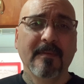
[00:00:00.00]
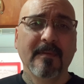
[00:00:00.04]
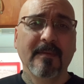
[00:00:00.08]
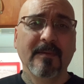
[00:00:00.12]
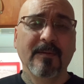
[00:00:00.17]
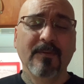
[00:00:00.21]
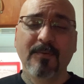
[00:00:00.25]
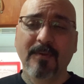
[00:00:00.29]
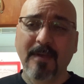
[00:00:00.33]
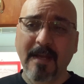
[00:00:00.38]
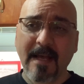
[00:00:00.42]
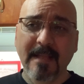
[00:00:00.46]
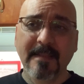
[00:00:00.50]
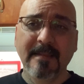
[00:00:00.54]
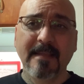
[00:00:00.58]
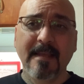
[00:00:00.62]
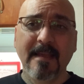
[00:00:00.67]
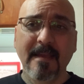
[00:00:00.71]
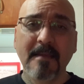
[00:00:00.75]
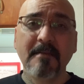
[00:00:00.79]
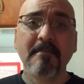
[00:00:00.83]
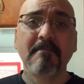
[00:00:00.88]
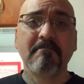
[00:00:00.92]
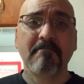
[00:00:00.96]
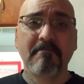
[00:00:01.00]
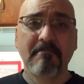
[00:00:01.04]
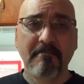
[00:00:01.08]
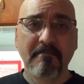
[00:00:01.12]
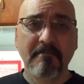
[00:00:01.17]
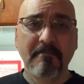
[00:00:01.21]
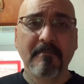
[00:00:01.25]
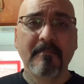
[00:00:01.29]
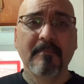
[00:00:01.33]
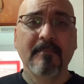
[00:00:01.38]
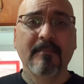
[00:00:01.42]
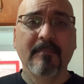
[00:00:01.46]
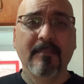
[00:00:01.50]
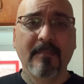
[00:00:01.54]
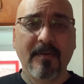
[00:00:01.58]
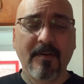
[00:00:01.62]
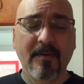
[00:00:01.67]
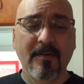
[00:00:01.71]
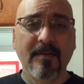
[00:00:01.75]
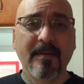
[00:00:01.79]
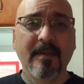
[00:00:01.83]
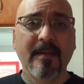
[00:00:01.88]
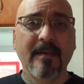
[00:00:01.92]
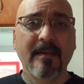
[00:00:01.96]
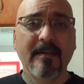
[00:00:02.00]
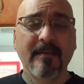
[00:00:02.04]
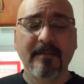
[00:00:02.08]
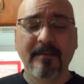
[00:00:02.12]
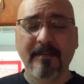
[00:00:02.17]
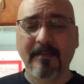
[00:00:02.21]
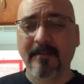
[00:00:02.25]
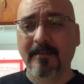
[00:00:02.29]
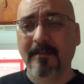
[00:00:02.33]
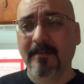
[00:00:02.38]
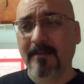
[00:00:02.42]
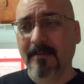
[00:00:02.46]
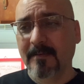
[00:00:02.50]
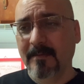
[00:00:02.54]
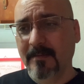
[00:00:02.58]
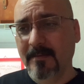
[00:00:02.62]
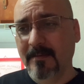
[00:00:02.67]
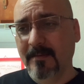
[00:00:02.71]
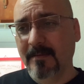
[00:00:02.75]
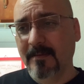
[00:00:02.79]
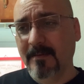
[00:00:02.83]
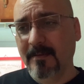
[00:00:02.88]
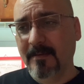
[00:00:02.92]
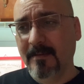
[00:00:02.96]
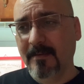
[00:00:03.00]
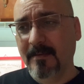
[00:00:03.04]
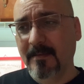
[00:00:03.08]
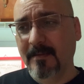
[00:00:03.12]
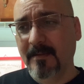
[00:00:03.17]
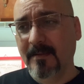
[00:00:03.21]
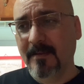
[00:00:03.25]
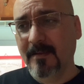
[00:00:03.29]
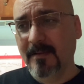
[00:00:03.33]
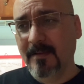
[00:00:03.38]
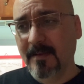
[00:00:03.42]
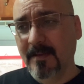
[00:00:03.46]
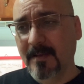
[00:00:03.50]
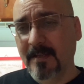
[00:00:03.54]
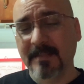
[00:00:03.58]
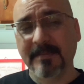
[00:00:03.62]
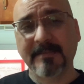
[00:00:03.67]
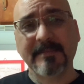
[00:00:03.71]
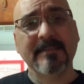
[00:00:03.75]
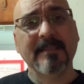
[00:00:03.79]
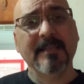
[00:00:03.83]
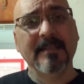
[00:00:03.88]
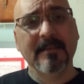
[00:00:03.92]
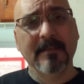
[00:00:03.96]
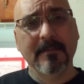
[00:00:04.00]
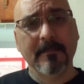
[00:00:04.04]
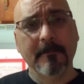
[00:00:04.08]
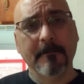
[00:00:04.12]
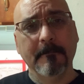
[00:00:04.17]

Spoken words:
You got that? Okay. Let's see.